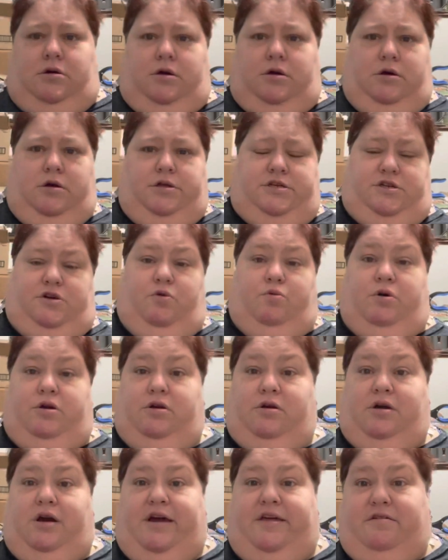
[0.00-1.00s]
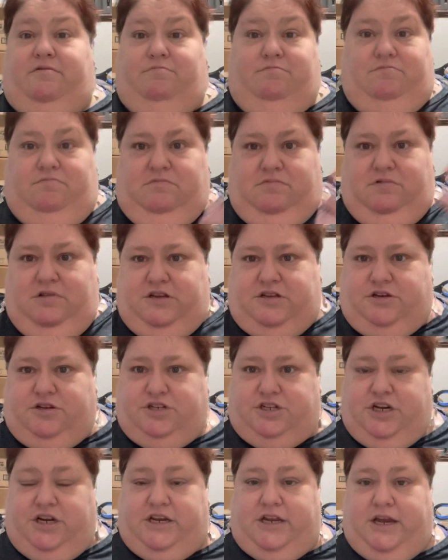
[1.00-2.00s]
it's no wonder I
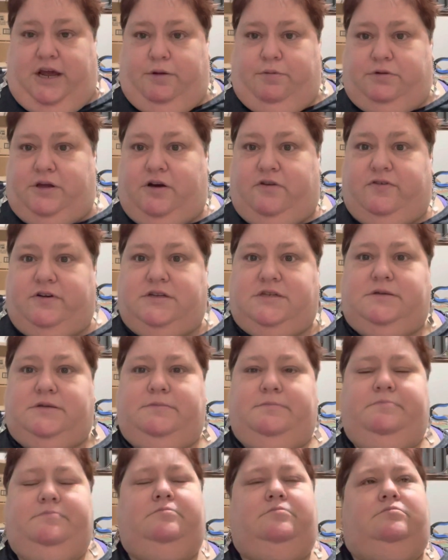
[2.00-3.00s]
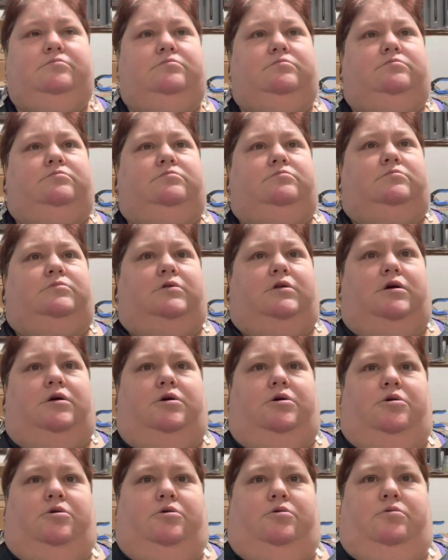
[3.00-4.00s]
associate Dad with Elvis.
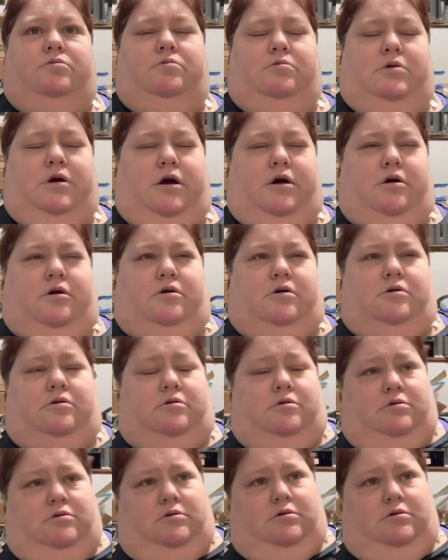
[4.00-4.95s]
Well,